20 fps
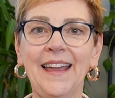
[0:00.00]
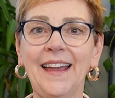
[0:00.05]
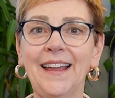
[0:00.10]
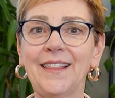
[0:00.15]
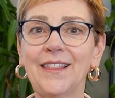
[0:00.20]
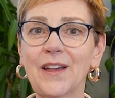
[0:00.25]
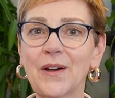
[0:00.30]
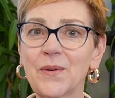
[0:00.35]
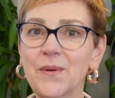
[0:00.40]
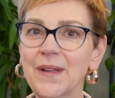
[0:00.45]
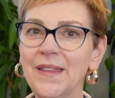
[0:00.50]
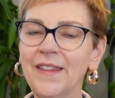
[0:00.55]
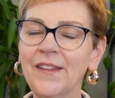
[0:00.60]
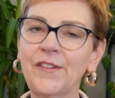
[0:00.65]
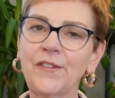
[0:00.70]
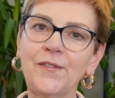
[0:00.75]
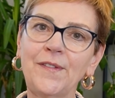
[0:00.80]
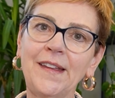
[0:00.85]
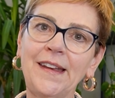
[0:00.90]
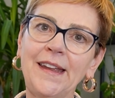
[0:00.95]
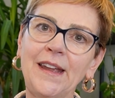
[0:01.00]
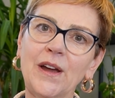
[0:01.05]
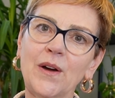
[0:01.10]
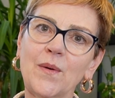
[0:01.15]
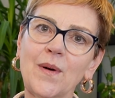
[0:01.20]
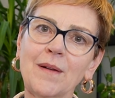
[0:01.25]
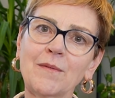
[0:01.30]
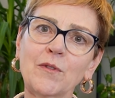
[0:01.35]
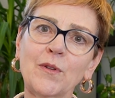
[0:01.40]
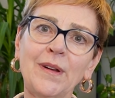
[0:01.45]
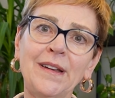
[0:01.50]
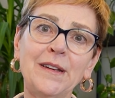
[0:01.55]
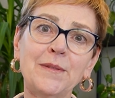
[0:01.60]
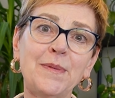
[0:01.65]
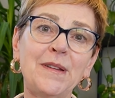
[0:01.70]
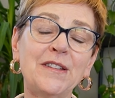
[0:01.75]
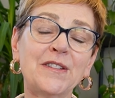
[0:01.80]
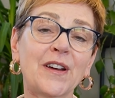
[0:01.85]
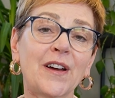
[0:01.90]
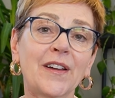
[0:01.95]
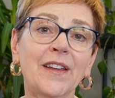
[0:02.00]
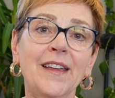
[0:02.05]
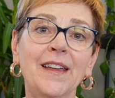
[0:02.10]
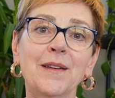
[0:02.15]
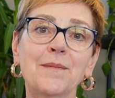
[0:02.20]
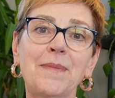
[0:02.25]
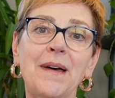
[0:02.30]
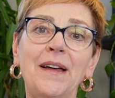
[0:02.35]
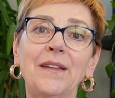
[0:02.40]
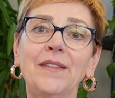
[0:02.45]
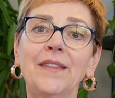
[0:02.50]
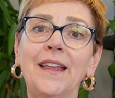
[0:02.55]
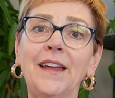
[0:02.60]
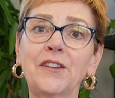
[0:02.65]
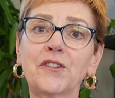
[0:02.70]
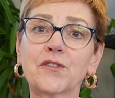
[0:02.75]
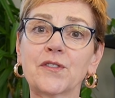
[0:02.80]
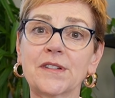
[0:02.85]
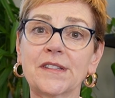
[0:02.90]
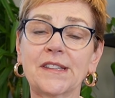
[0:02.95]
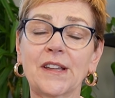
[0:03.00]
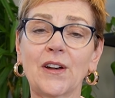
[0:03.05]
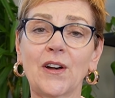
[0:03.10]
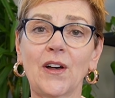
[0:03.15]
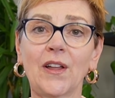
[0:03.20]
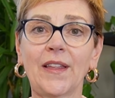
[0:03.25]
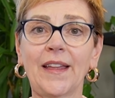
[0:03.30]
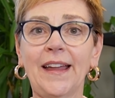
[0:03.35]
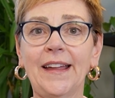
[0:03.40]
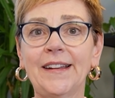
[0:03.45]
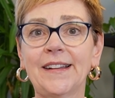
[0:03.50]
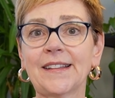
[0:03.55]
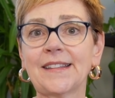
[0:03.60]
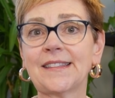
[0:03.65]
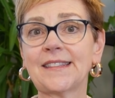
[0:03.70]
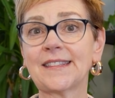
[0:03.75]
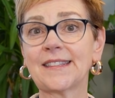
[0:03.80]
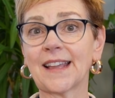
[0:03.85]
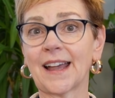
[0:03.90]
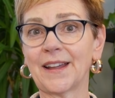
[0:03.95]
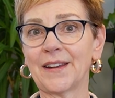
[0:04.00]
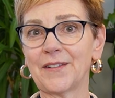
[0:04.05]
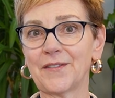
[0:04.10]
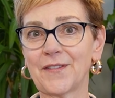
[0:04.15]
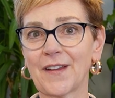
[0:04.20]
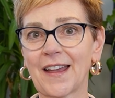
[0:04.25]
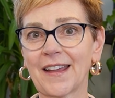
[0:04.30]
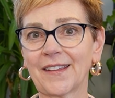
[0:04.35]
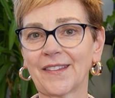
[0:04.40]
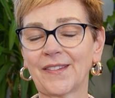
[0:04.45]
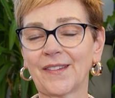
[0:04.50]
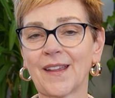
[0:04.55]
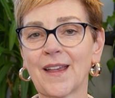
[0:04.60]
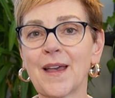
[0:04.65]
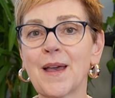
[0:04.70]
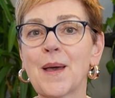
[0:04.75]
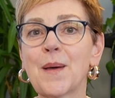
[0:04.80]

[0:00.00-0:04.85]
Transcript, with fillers: Hello, in this video I'm going to be talking about letrozole and its side effects.